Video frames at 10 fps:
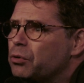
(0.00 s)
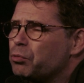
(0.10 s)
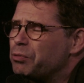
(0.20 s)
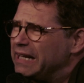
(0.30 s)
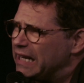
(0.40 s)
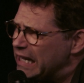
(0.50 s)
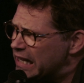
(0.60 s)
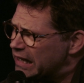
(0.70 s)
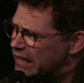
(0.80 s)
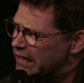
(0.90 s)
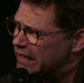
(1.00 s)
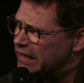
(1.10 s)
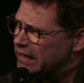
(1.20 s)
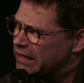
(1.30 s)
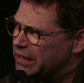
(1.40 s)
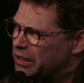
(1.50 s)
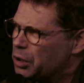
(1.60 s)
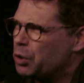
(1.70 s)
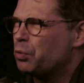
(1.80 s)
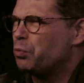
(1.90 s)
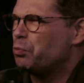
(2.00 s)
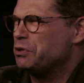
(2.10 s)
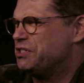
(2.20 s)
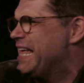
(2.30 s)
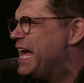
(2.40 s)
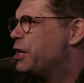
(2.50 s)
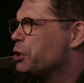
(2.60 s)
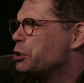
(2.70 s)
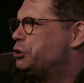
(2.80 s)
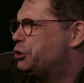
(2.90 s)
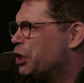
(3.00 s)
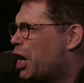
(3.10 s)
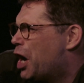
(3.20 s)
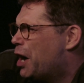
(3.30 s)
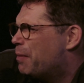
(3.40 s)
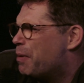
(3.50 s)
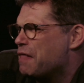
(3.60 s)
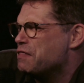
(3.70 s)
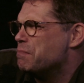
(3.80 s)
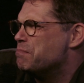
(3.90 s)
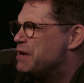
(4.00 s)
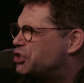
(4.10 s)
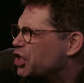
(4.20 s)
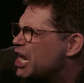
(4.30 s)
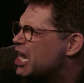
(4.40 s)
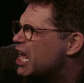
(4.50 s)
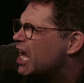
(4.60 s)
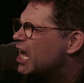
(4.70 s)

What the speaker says: Really? Was that her job on the mission?